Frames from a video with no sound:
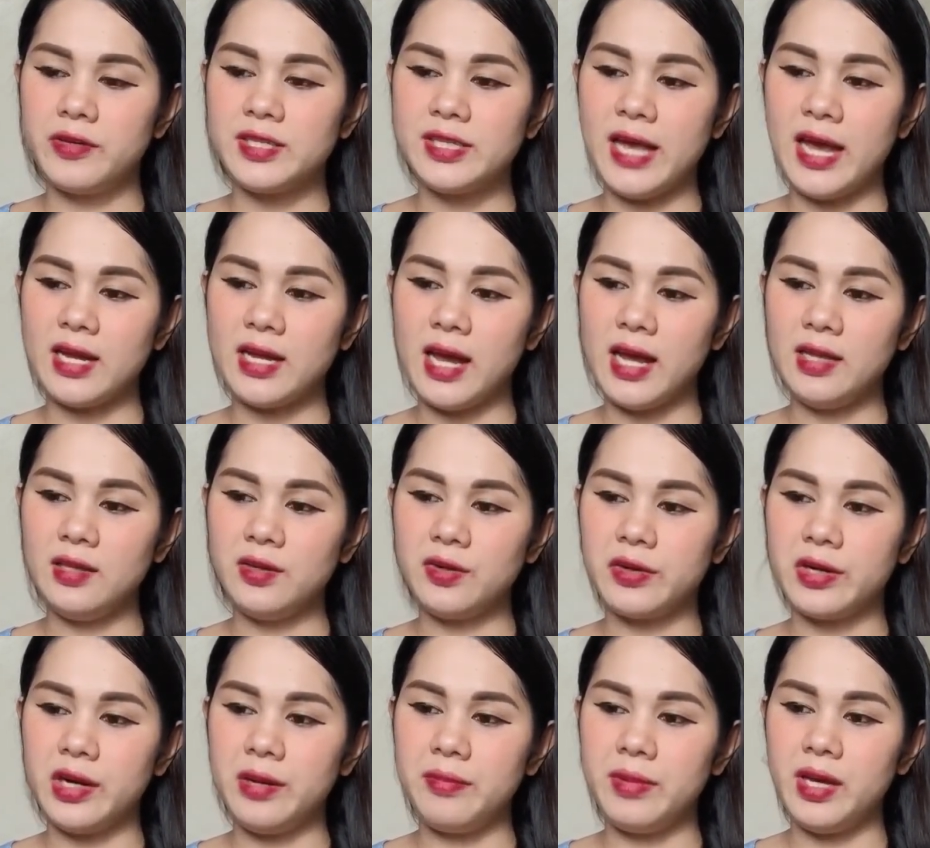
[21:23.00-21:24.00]

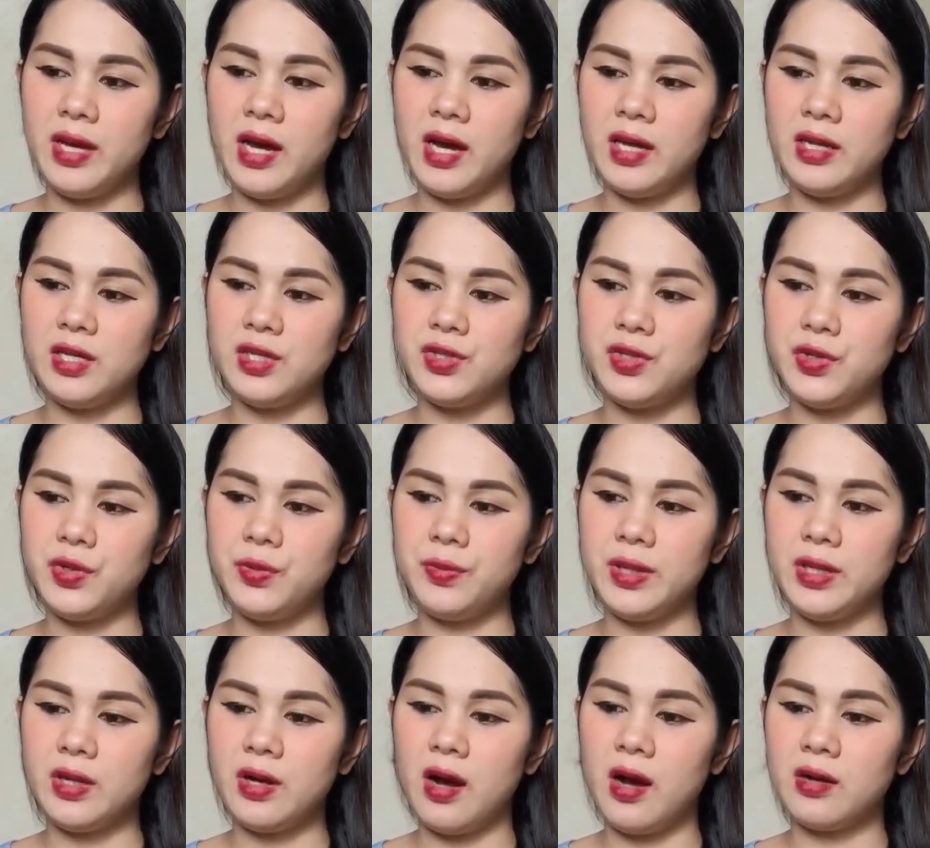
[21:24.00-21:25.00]
Second, creamy honeydew
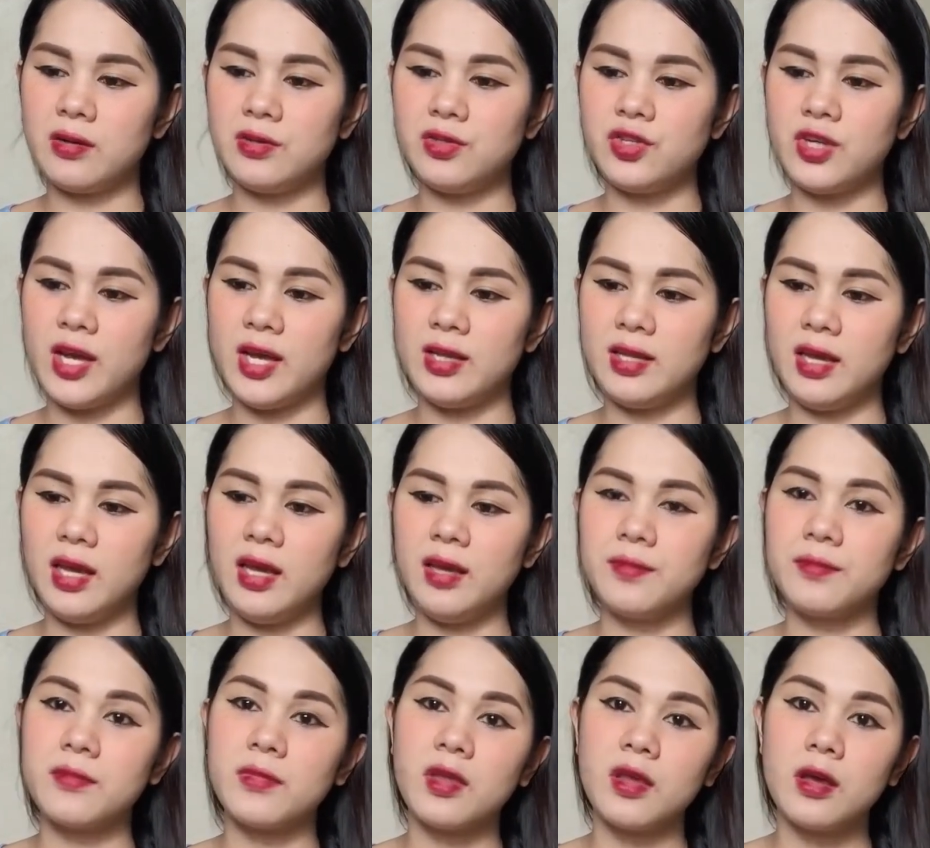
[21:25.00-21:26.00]
with coco
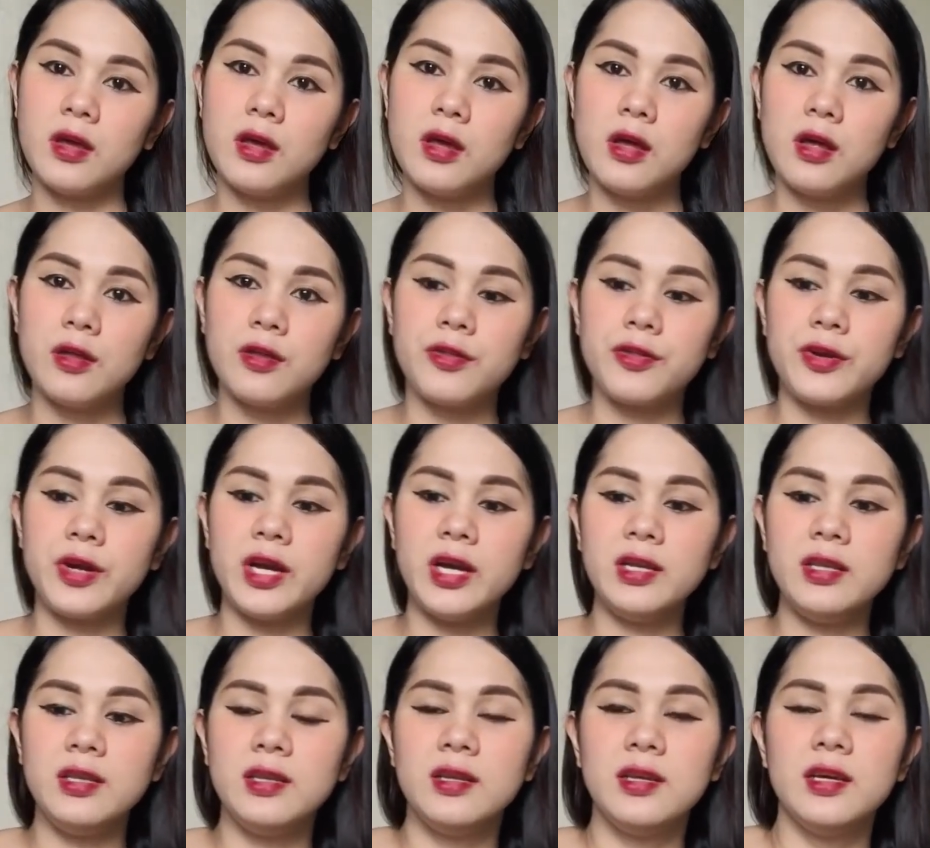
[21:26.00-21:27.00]
jelly.
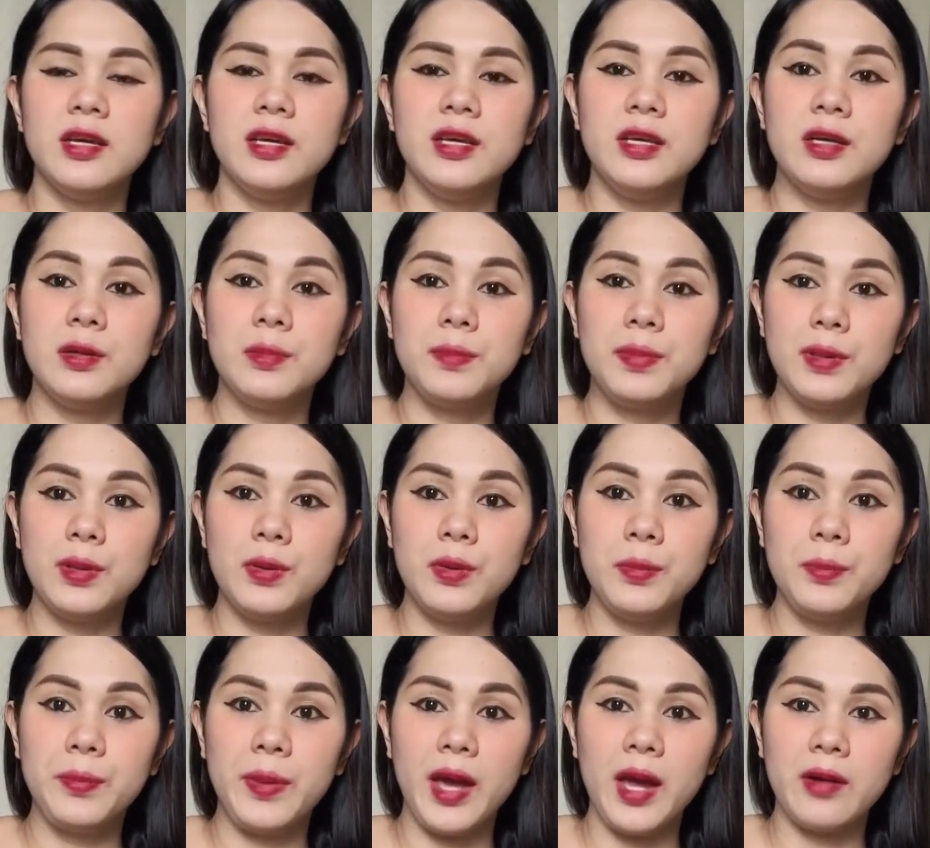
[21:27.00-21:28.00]
Third, yung
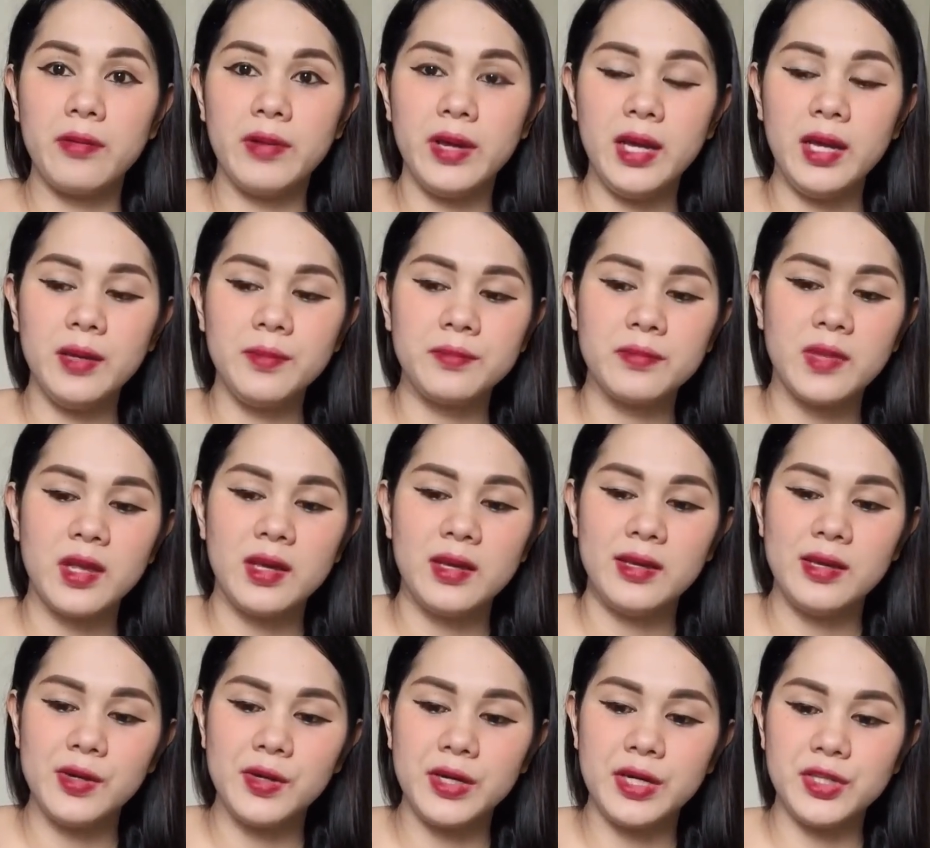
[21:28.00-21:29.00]
blueberry
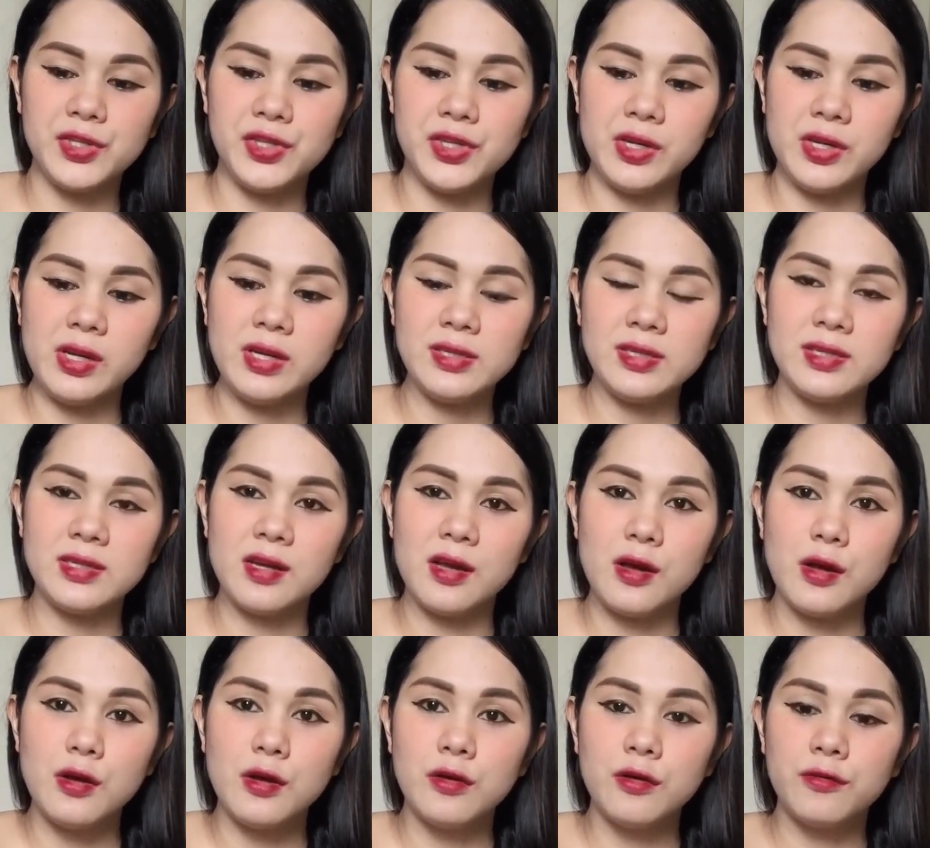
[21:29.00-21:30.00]
yogurt juice.
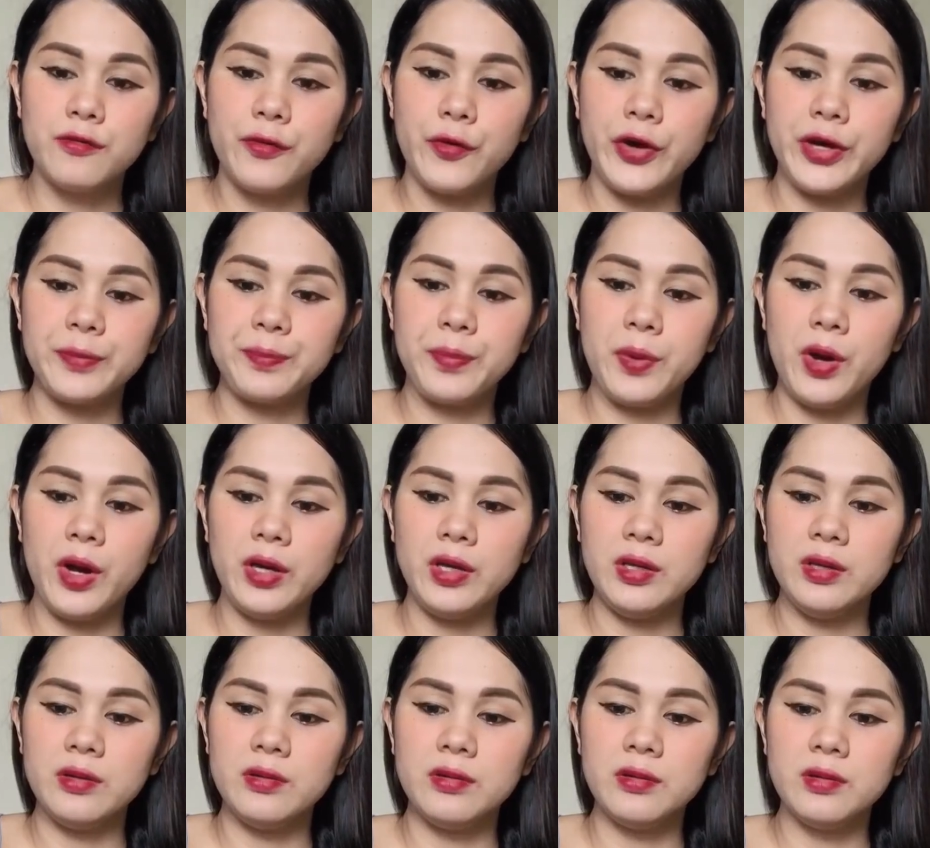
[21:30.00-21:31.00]
Fourth po,
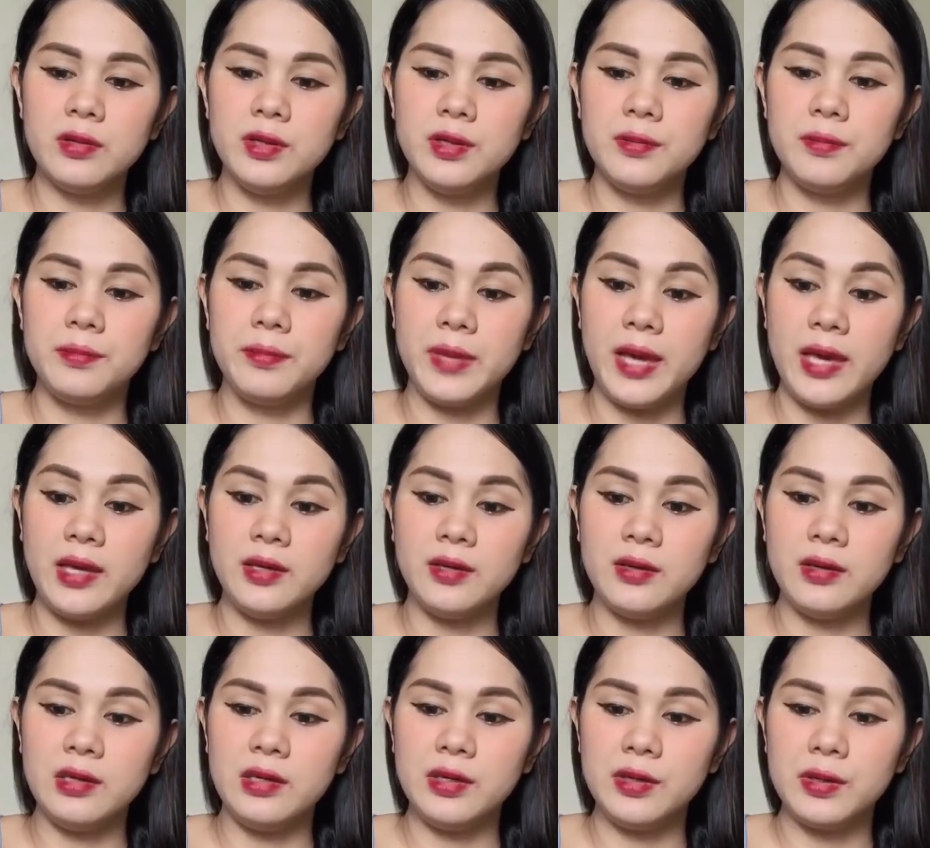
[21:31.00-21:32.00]
yung
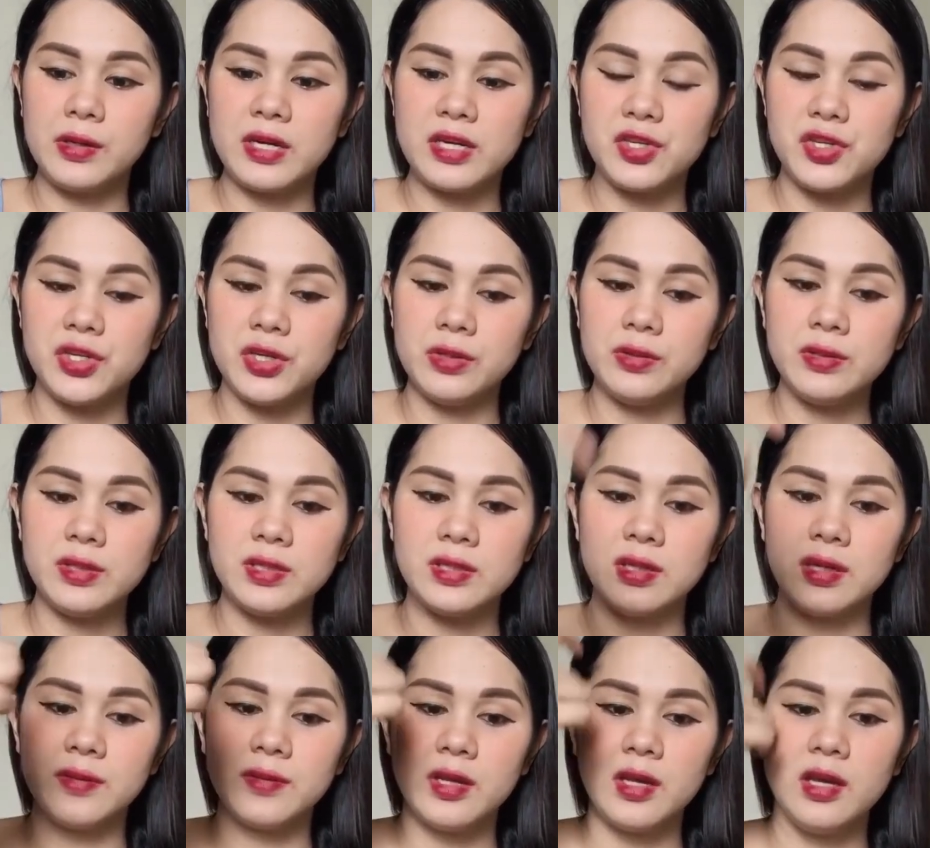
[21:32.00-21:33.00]
mango yogurt juice.